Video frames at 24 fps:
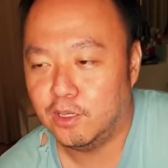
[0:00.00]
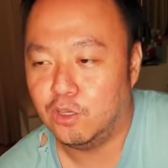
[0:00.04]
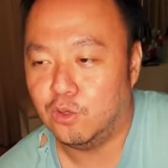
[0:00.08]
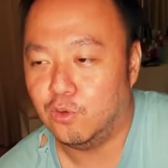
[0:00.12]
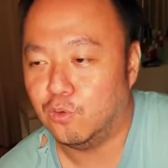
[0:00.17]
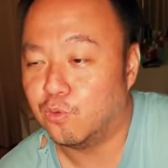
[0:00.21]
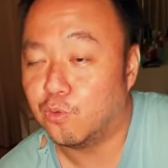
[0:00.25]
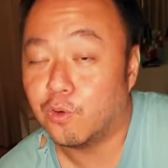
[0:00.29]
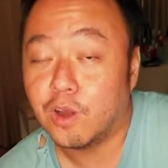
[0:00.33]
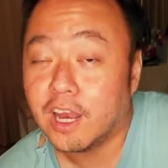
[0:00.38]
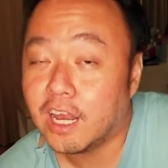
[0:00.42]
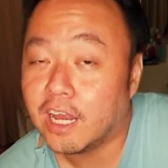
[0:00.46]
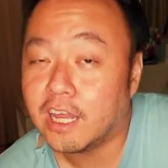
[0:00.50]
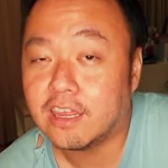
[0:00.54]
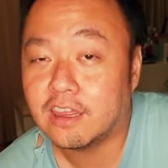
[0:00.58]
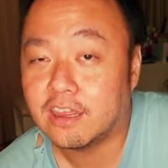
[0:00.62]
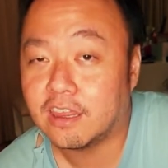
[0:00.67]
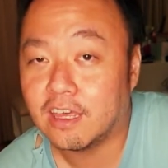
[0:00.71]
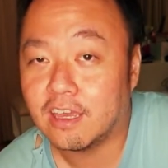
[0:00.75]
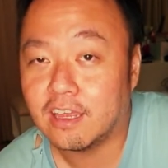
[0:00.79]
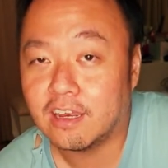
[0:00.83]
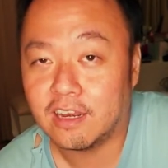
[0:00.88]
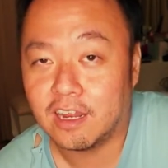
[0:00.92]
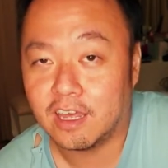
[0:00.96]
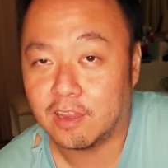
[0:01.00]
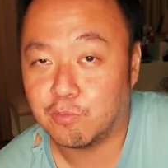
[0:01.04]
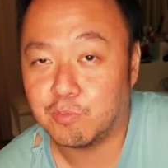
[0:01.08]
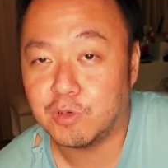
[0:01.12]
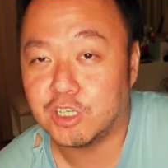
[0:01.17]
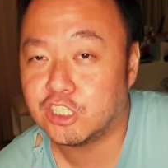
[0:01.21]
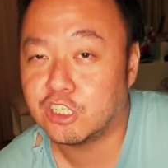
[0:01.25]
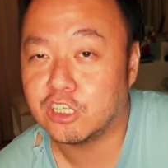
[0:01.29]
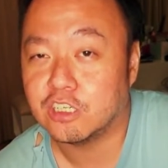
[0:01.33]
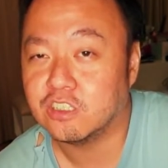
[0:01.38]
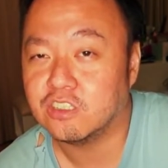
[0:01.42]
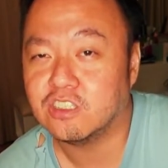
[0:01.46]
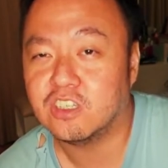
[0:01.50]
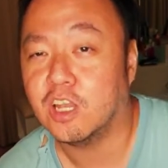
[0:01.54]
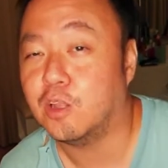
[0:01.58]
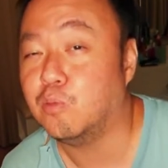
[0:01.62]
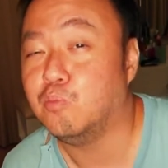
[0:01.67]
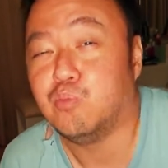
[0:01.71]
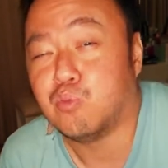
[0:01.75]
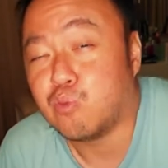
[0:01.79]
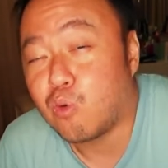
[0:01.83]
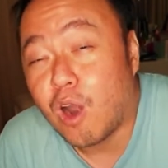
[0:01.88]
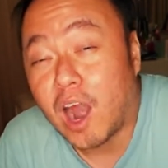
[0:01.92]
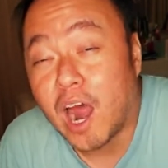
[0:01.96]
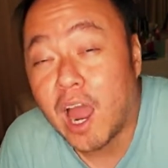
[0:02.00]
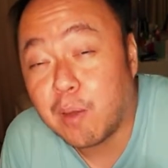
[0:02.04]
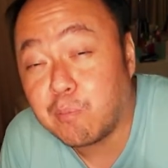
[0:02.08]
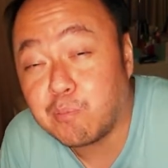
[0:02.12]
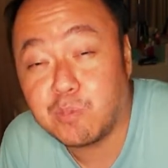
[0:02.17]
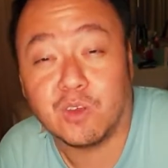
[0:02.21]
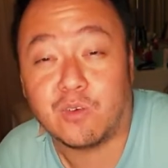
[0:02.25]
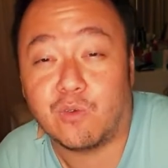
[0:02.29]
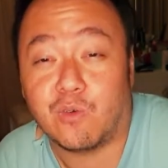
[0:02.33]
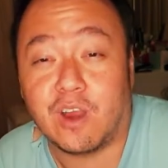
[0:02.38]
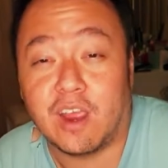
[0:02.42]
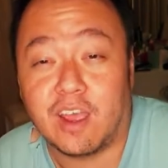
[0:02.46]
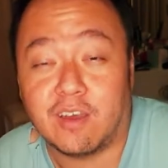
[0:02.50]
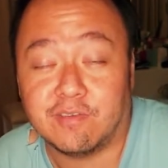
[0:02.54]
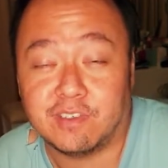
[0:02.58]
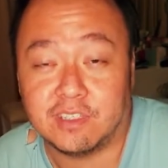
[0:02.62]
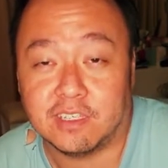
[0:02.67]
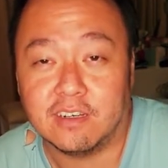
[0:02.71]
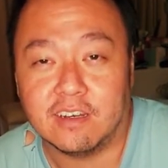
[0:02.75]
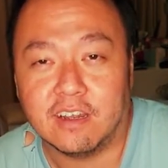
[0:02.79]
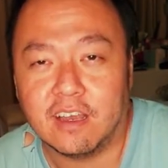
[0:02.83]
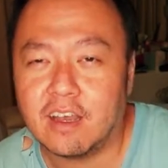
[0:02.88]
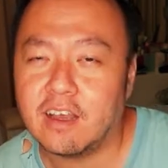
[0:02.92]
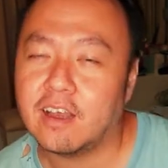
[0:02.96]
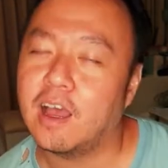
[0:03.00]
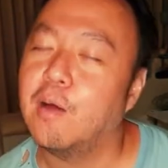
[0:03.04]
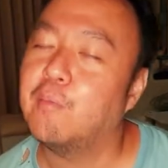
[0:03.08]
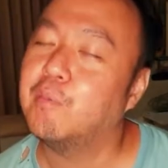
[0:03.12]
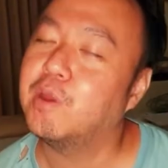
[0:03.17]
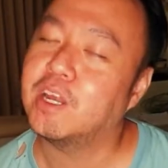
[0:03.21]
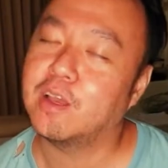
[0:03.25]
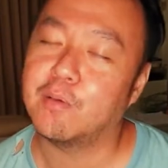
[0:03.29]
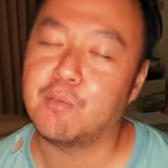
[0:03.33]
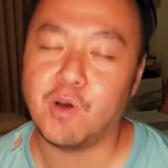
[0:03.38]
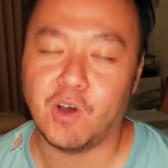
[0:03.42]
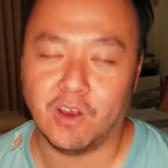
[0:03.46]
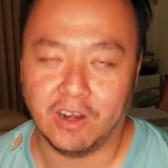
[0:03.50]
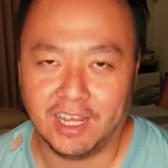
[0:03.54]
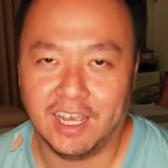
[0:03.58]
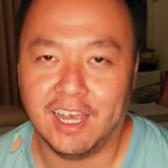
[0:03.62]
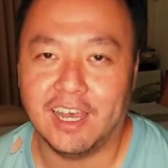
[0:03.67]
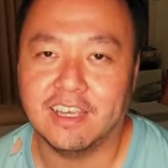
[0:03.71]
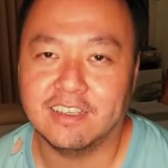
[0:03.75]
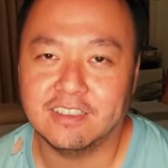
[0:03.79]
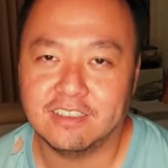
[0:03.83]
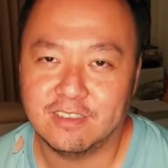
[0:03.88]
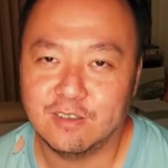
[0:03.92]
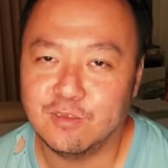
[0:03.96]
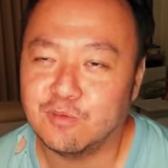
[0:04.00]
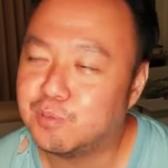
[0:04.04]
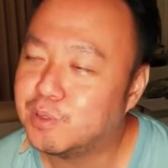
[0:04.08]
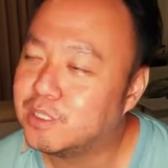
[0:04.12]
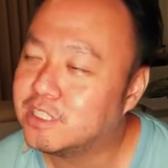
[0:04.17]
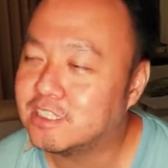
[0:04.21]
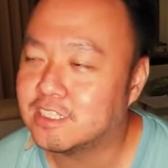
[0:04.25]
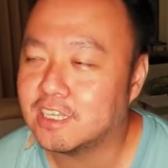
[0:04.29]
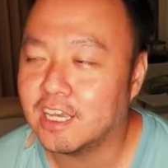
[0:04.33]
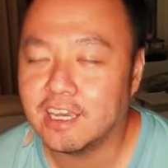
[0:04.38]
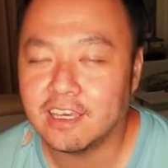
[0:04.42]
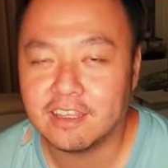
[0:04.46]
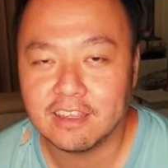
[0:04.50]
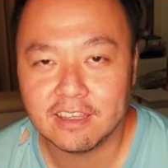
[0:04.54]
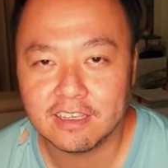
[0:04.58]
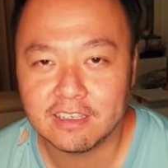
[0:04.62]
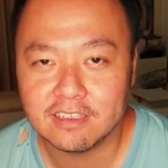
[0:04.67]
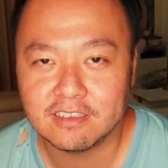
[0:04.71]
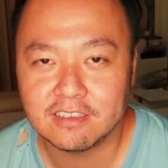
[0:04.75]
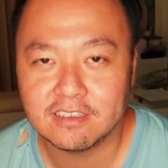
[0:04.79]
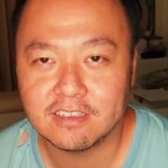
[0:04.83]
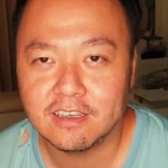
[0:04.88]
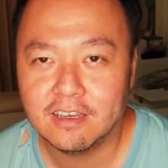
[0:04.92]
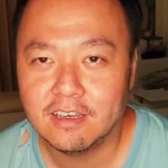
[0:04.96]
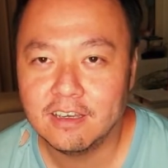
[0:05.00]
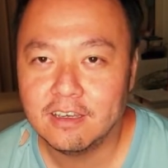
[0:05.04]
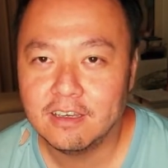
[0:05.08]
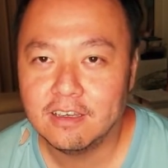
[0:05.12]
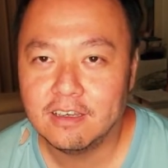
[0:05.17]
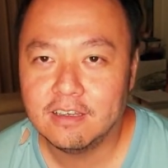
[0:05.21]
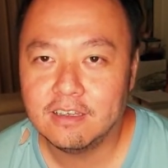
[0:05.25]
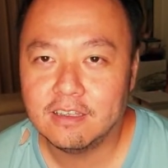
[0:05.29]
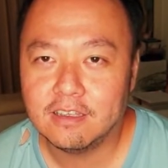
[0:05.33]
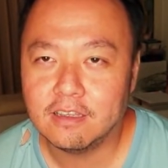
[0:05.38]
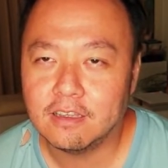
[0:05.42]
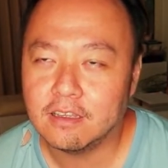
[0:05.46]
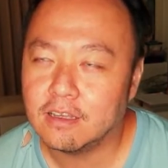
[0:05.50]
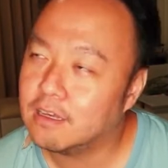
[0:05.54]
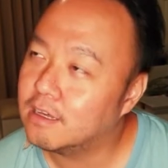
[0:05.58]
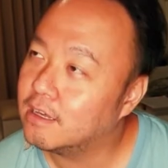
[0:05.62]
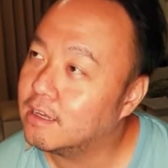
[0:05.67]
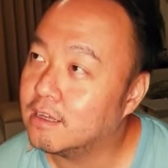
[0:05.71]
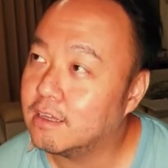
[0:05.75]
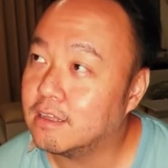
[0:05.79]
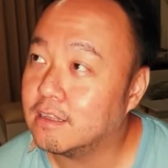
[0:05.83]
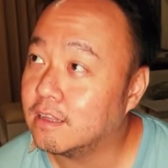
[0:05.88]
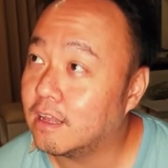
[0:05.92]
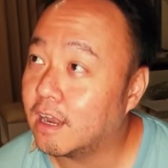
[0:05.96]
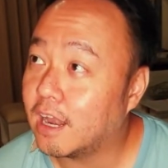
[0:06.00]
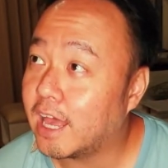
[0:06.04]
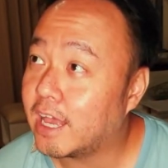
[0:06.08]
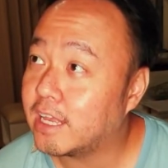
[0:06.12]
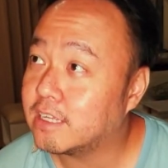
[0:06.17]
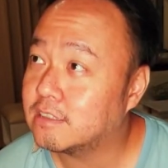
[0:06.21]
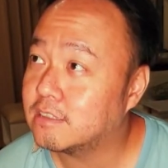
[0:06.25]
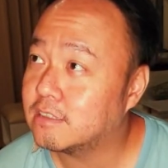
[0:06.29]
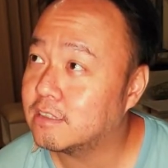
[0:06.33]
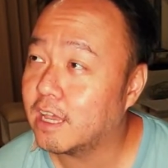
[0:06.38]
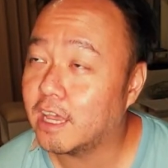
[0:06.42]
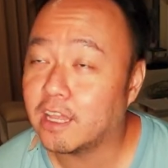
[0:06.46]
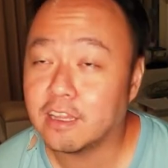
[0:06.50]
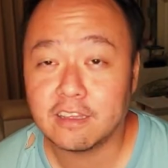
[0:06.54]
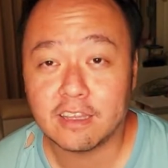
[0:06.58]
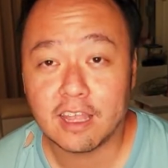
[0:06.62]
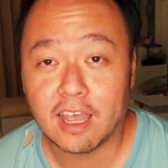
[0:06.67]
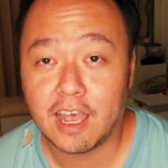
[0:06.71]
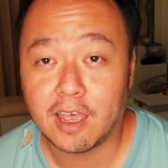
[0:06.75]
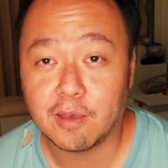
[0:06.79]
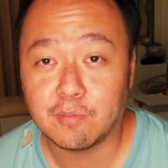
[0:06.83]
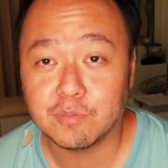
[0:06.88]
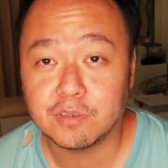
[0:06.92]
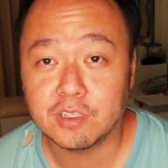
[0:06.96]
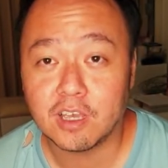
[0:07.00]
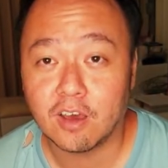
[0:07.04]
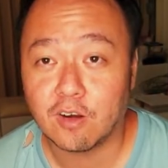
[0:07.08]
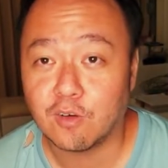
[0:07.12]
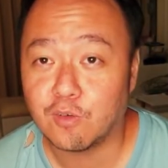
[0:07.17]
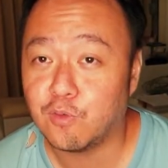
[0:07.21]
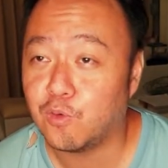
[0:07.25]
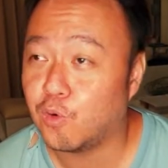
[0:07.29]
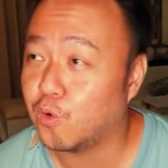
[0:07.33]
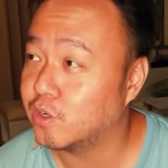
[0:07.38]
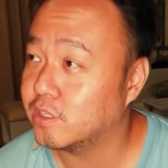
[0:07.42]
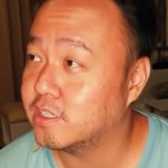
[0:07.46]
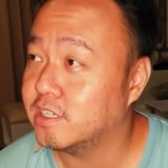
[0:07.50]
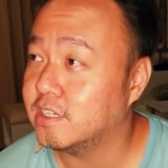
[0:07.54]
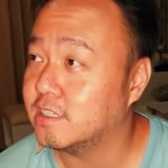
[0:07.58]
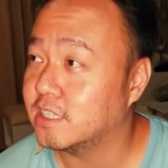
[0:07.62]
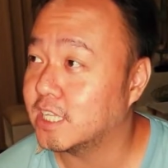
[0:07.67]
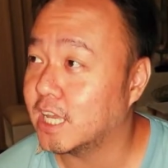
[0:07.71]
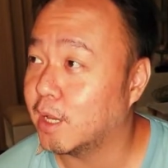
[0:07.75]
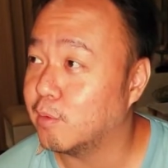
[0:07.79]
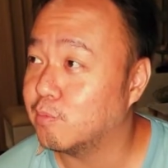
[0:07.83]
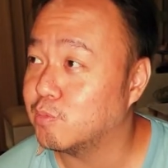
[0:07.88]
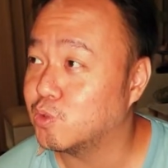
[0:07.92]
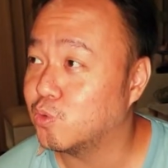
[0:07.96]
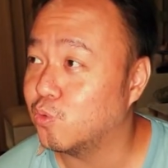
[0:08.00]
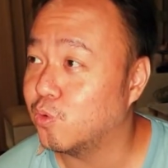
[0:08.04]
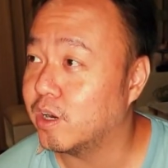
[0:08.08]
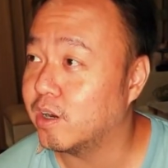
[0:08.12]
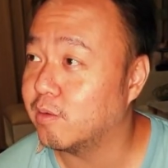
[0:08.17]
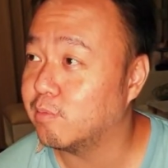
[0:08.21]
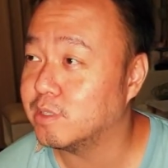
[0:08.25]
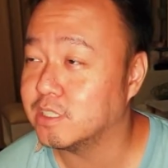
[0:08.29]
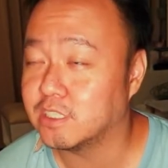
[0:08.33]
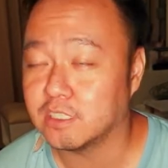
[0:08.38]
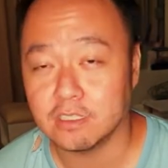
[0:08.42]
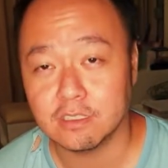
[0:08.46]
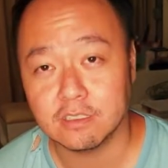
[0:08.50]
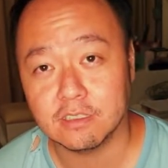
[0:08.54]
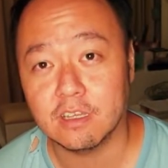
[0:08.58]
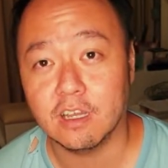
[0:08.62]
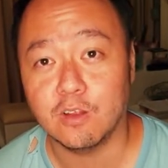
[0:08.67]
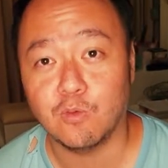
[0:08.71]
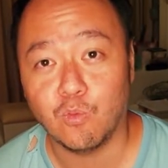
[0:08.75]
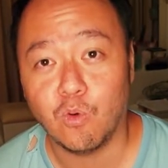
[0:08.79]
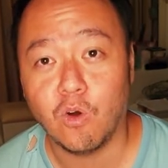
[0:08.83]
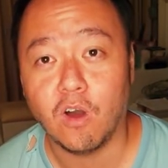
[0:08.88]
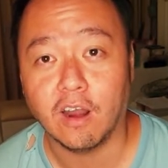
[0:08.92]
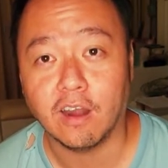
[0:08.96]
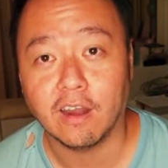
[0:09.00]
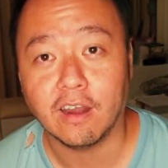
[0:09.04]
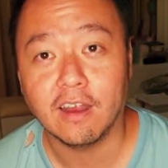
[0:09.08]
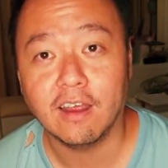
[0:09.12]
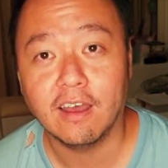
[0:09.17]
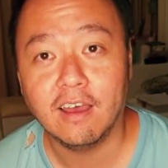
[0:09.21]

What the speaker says: You really think that Michigan State bribed the refs, and I mean, come on, guys, you've been saying this the last 10 times out of 14 times where Michigan State won.